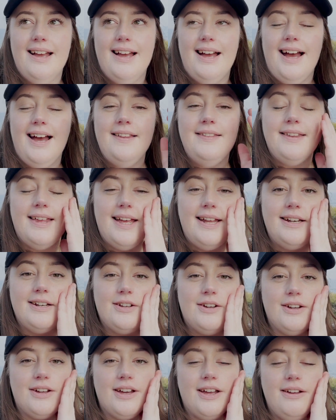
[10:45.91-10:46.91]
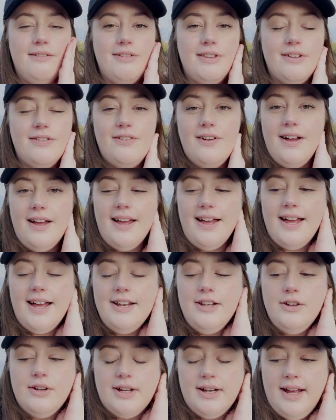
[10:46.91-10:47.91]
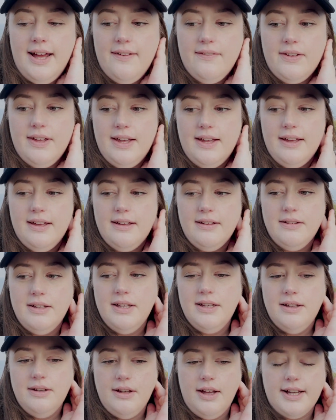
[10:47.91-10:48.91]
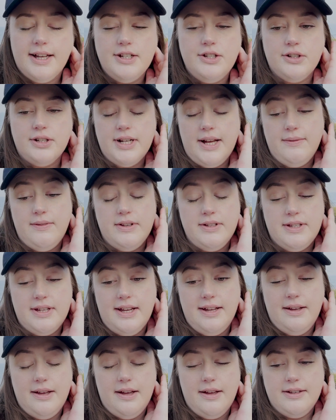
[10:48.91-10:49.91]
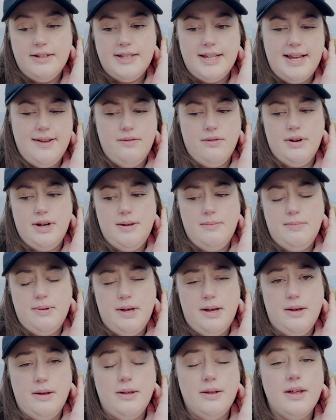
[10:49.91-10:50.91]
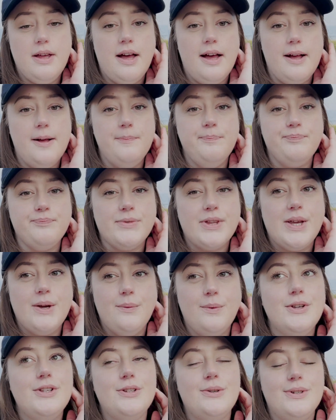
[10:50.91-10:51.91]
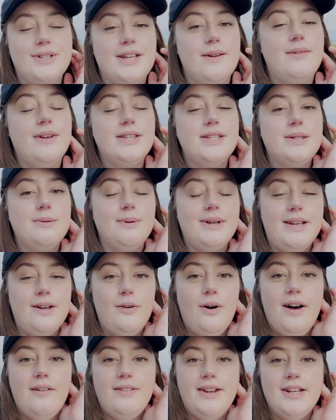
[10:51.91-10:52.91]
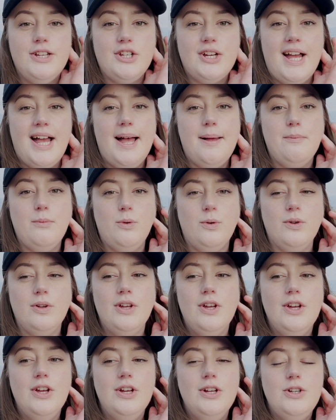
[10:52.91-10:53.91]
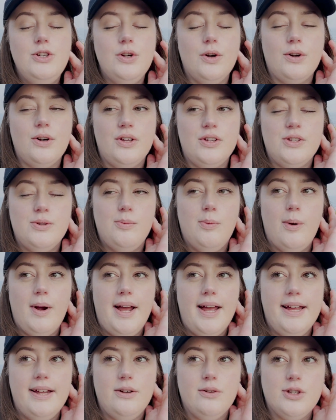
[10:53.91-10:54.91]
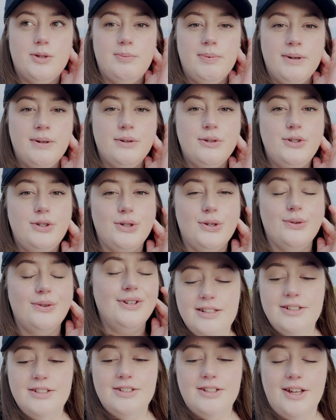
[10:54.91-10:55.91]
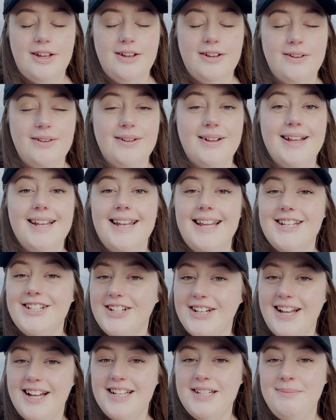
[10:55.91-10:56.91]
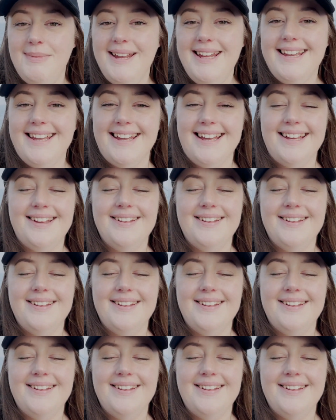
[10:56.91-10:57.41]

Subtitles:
and then cook it over the fire. And you can have it, I guess you could have it savoury, but we used to always have our sweet, or have like jam or chocolate spread or sprinkle sugar on. So let's show you how to make it.